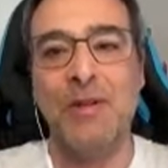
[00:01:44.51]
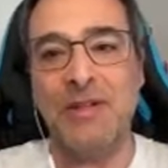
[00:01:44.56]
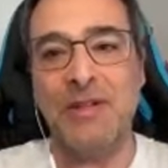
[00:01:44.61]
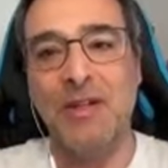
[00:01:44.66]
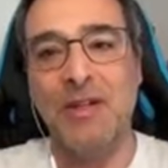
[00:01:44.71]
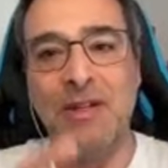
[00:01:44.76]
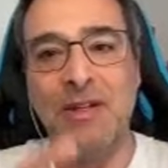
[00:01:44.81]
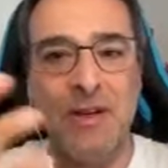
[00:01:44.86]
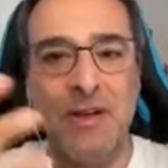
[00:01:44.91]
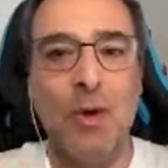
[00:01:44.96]
and
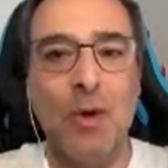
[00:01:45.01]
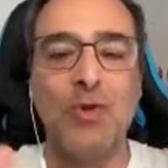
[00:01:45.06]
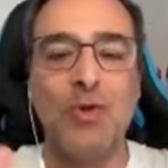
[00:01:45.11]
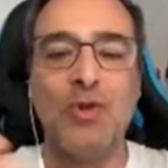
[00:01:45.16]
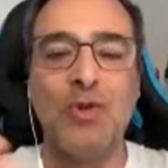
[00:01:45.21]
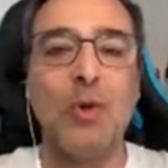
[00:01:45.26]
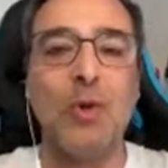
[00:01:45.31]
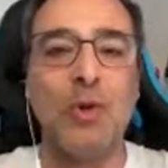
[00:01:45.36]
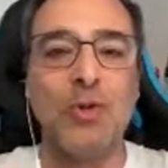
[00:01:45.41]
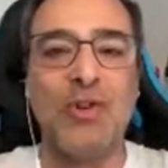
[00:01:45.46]

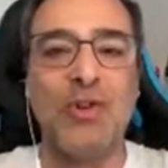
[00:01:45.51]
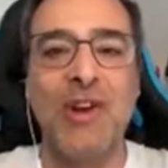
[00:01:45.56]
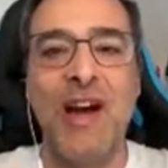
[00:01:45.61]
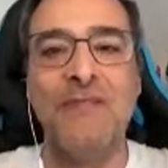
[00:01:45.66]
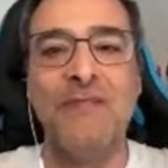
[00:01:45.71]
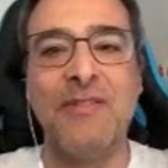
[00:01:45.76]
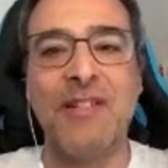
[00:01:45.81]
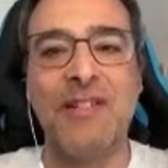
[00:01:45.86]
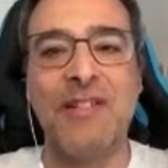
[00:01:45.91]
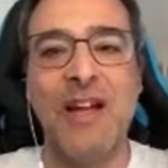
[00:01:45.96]
also
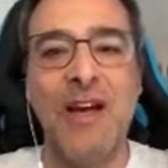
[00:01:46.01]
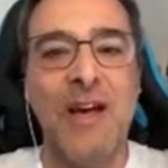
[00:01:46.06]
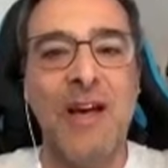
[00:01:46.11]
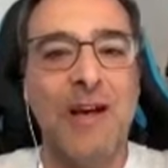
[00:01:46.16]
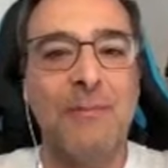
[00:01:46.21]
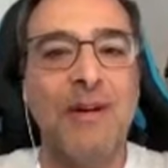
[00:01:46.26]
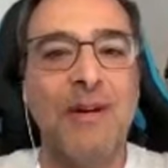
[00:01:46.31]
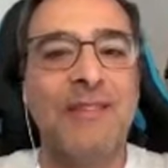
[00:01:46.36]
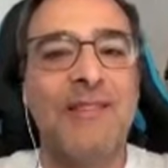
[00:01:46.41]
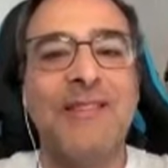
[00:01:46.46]
co-drivers,
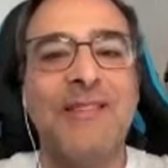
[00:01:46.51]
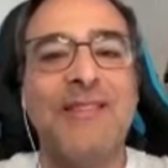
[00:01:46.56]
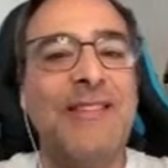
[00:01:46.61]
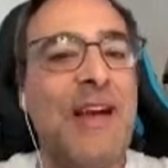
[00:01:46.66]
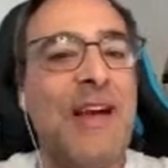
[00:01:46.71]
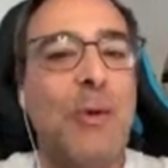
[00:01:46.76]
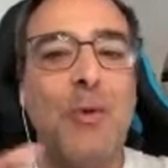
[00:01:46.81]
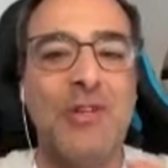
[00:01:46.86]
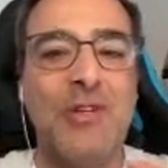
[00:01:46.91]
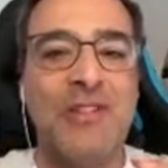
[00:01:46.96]
but
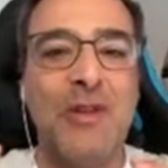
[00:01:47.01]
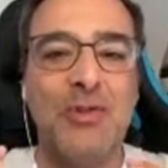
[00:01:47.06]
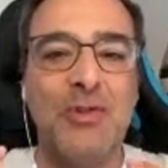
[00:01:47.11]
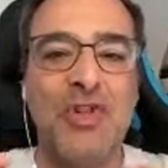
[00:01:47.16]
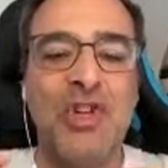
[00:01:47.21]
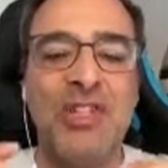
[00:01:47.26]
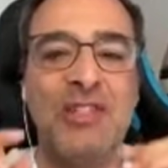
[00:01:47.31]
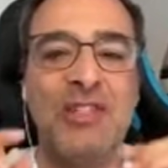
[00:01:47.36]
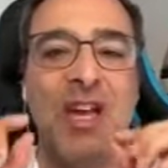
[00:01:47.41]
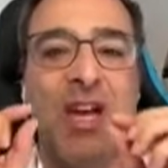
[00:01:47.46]
there was no
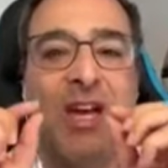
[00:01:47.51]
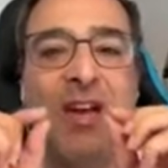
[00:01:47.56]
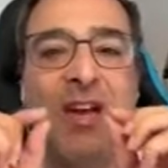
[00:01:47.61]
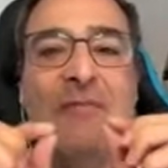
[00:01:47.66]
chance.